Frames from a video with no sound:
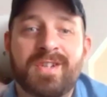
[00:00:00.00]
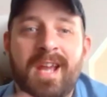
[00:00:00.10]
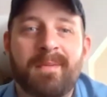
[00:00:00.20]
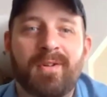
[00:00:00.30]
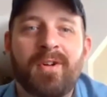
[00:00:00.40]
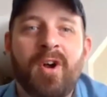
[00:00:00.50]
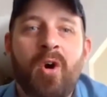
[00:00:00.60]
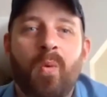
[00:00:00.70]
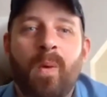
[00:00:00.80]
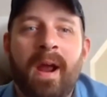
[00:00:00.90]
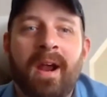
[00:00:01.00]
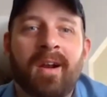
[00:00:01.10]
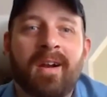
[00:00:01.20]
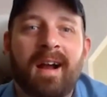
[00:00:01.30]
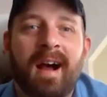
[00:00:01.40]
table
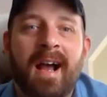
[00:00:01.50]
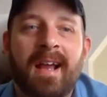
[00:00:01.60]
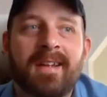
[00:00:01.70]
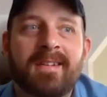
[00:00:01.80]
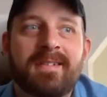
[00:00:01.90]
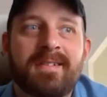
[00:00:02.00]
where I